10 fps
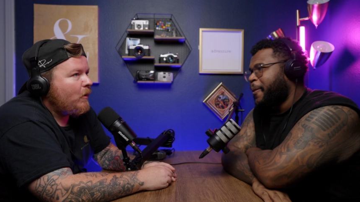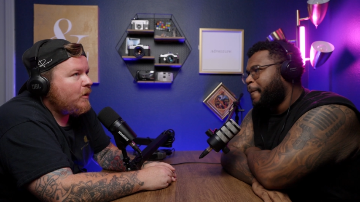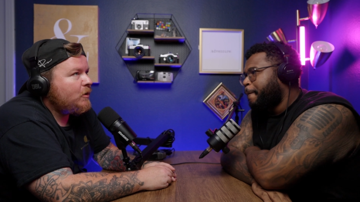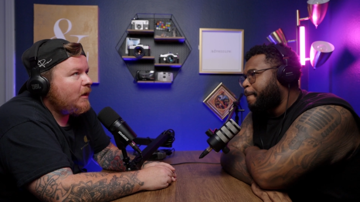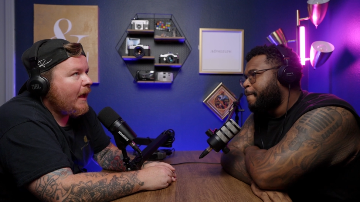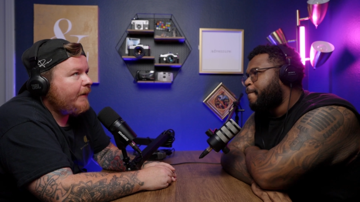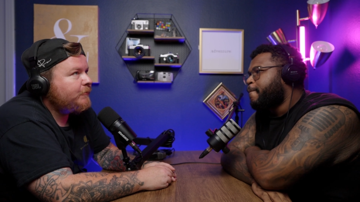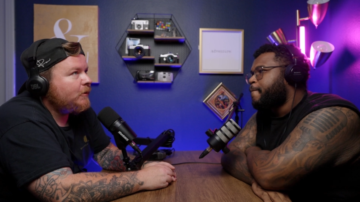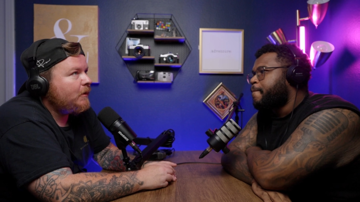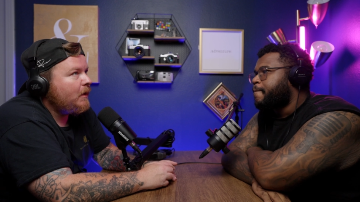Speaker 1: where you can
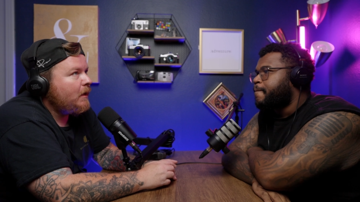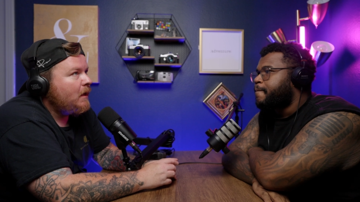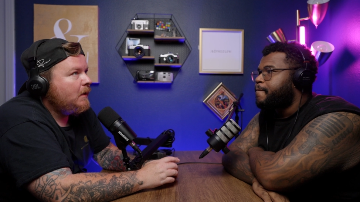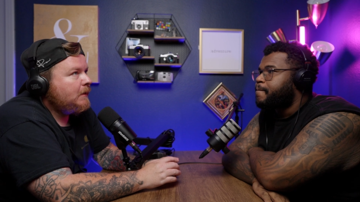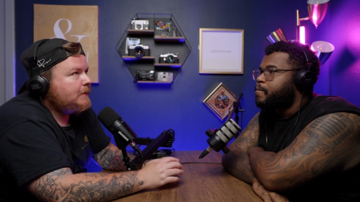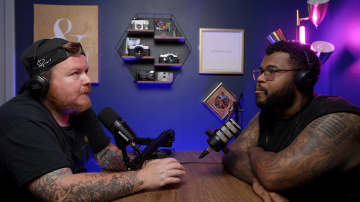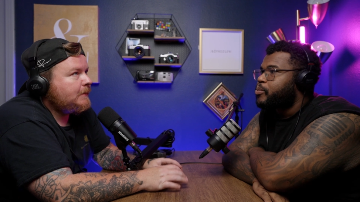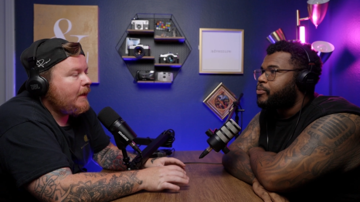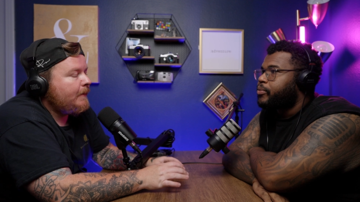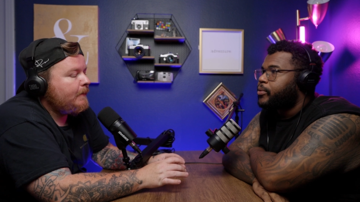actually
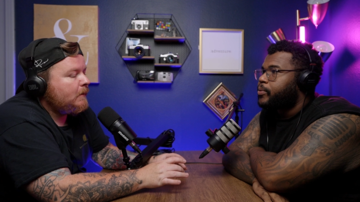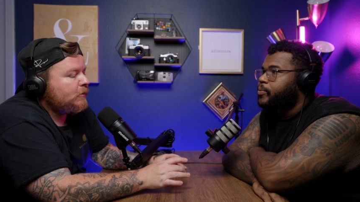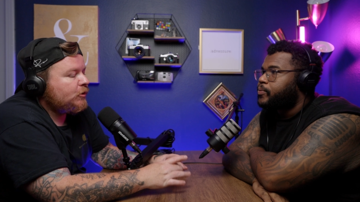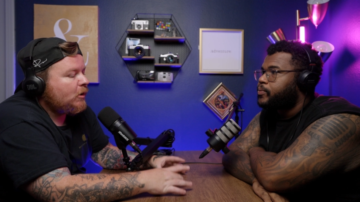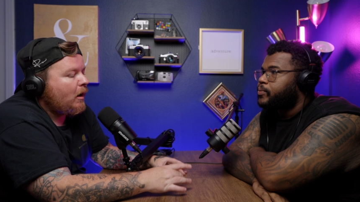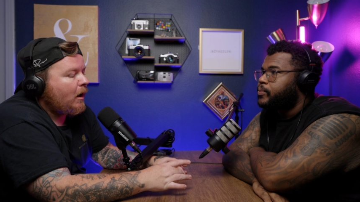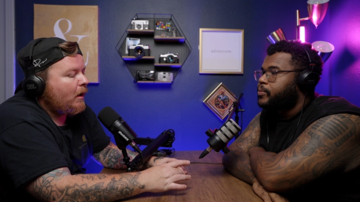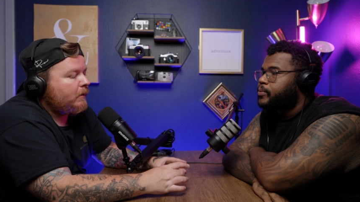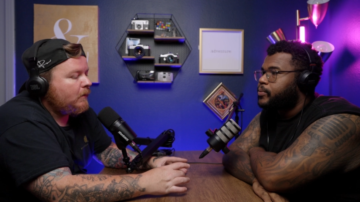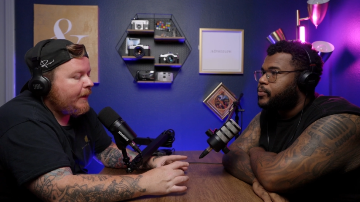send the
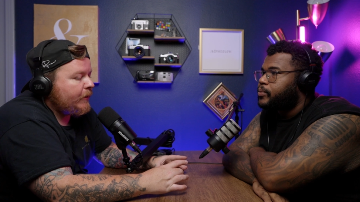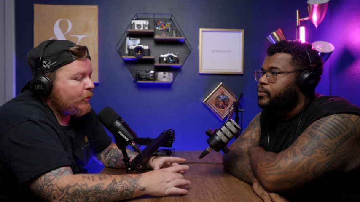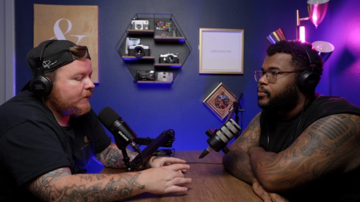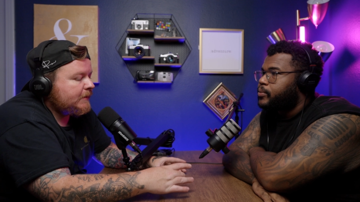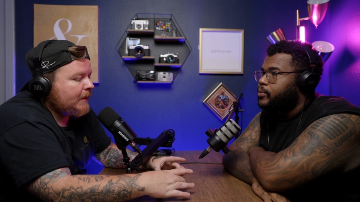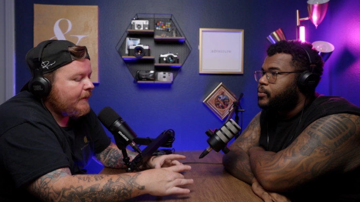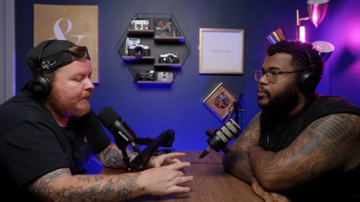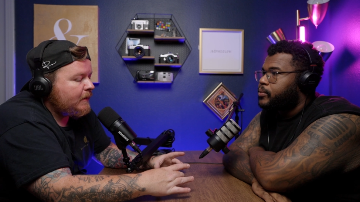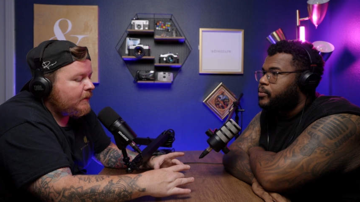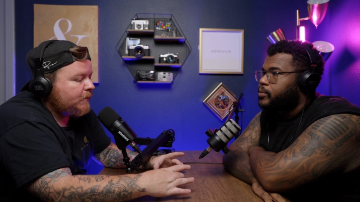shot, like you could
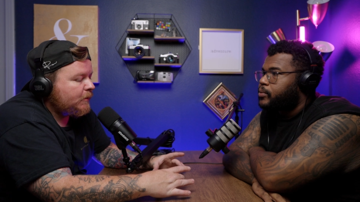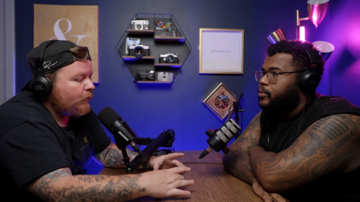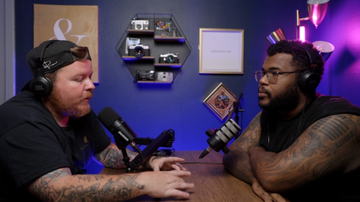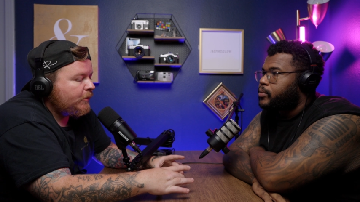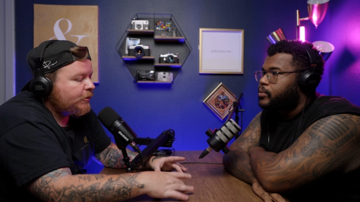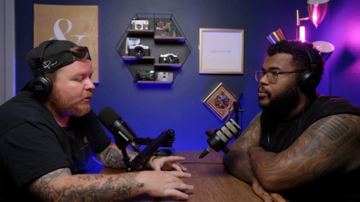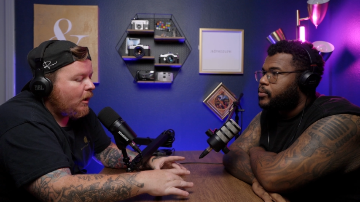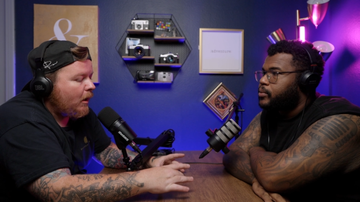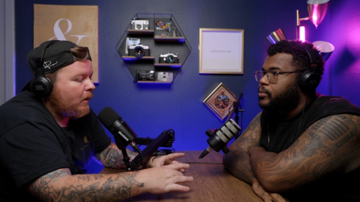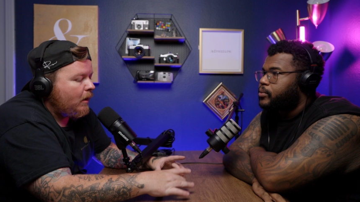send the
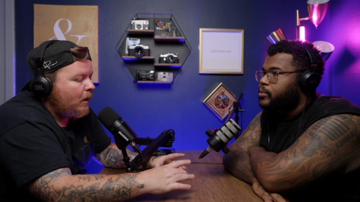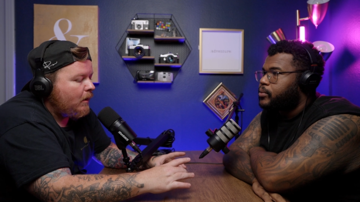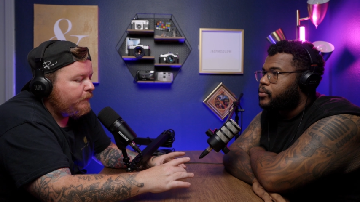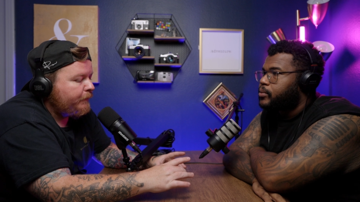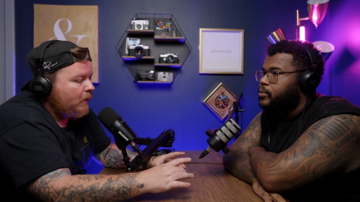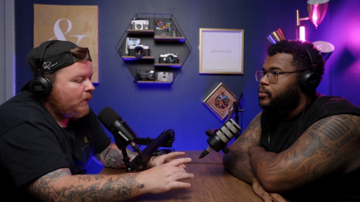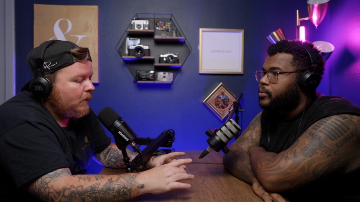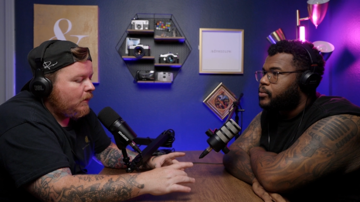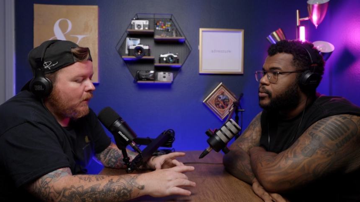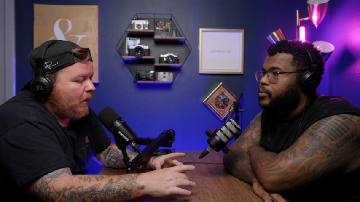screenshot of
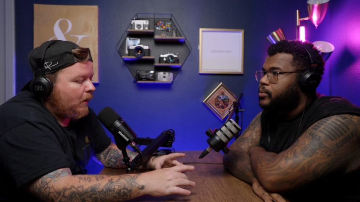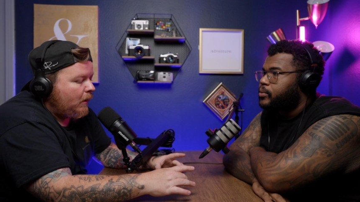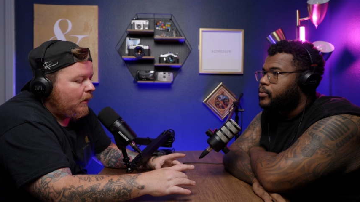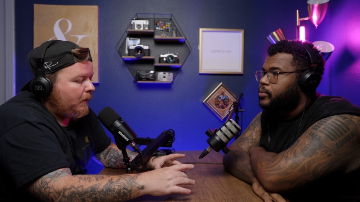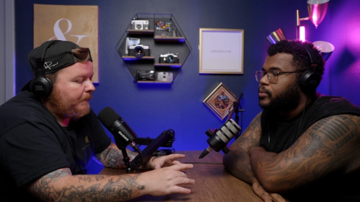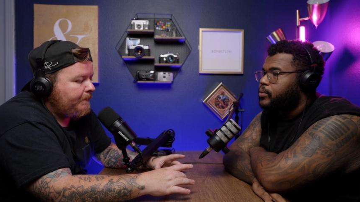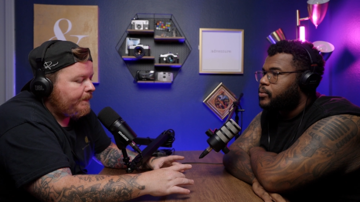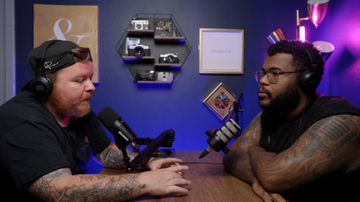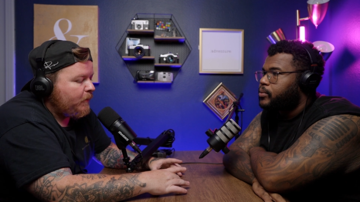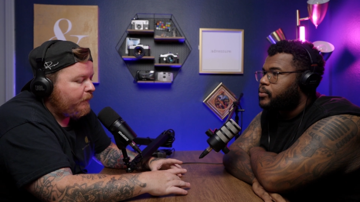um,
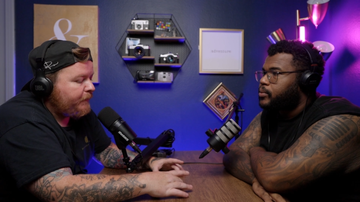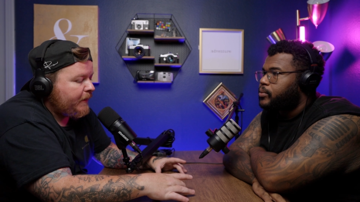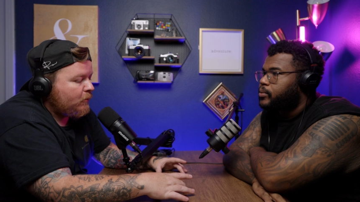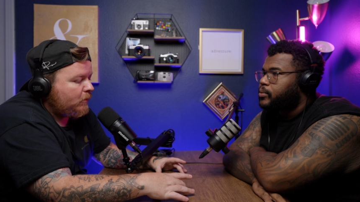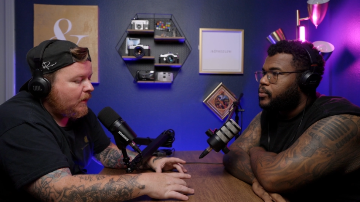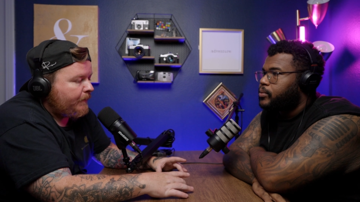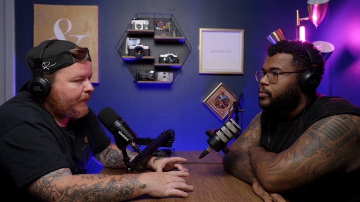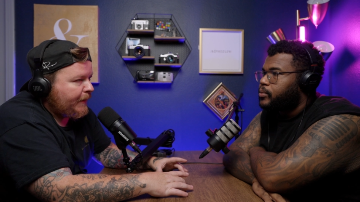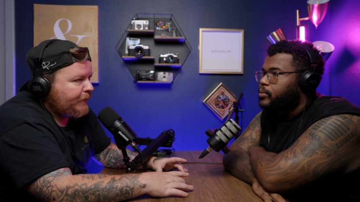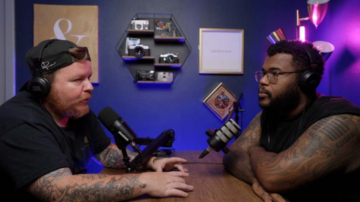your video clip
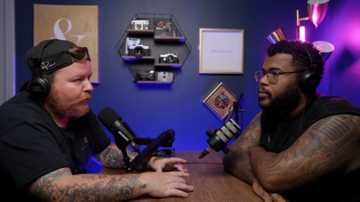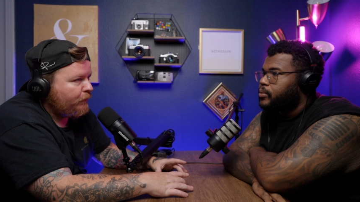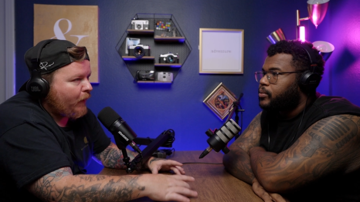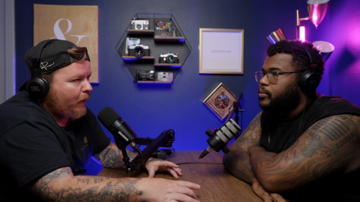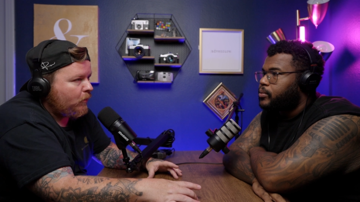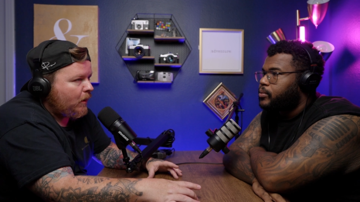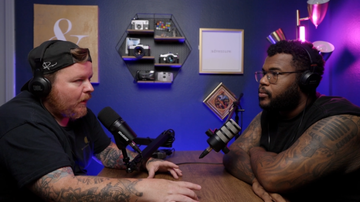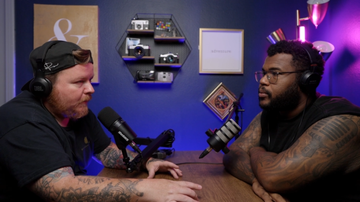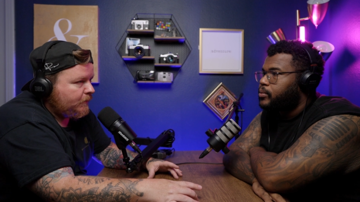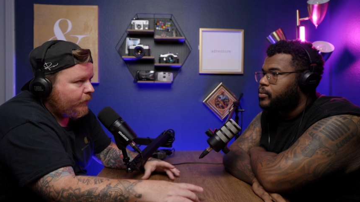into Final
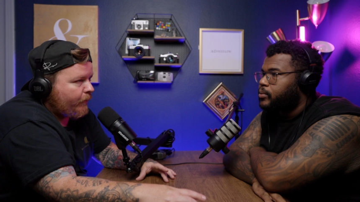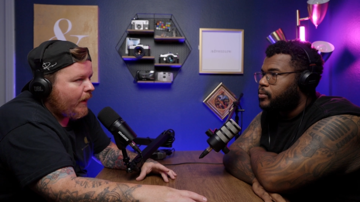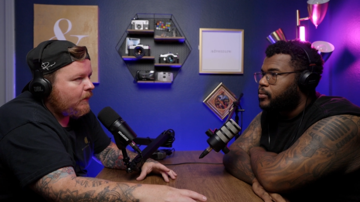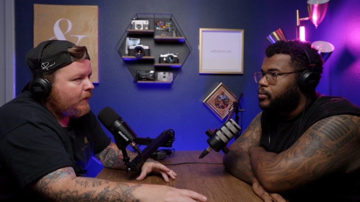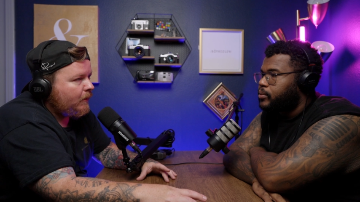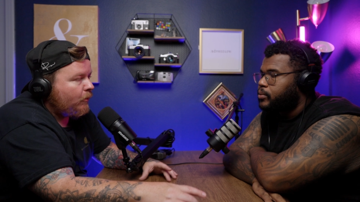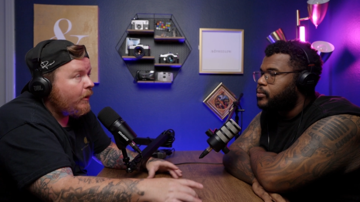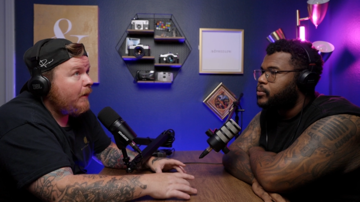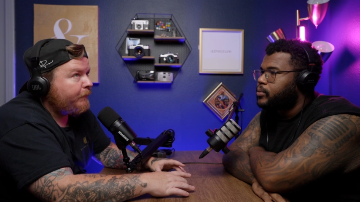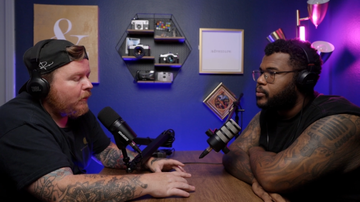Cut directly, or
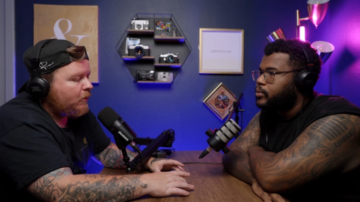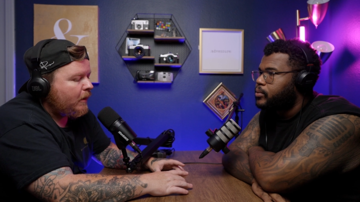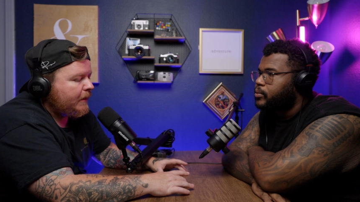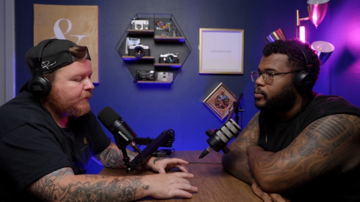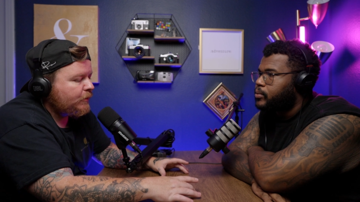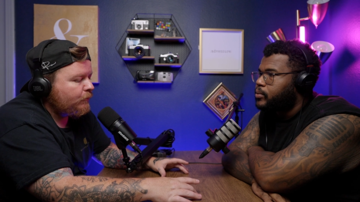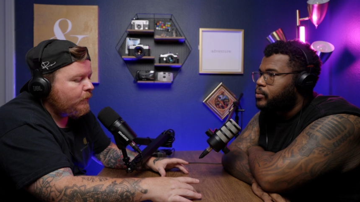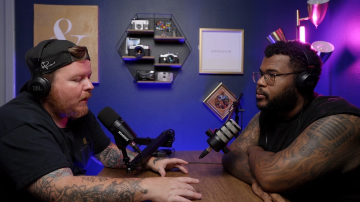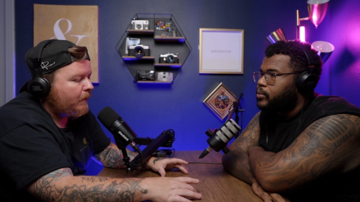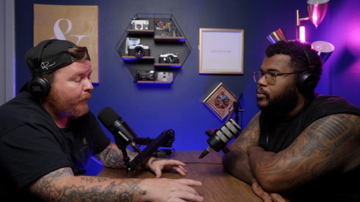not mm -hmm. Final Cut,
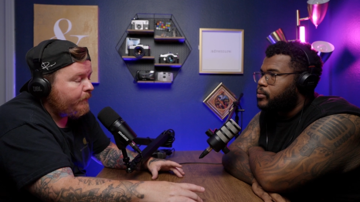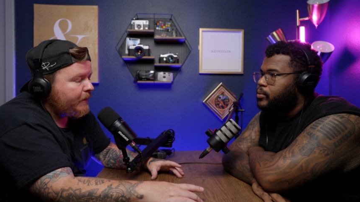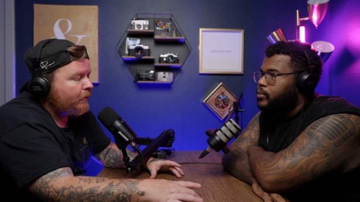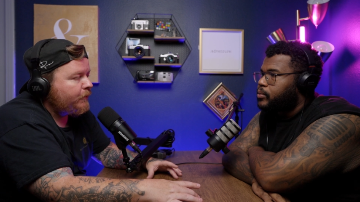into uh, Premiere